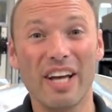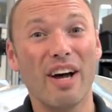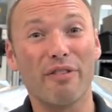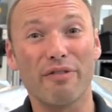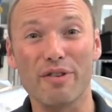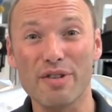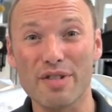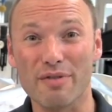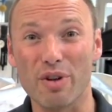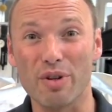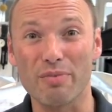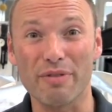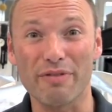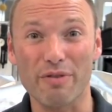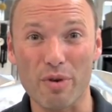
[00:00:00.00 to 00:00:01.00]
First of all, the
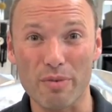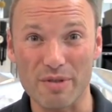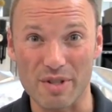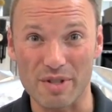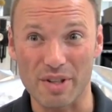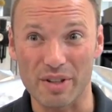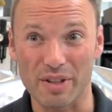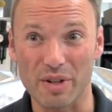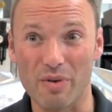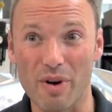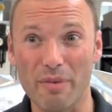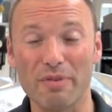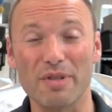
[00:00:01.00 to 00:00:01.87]
performance is going to go up.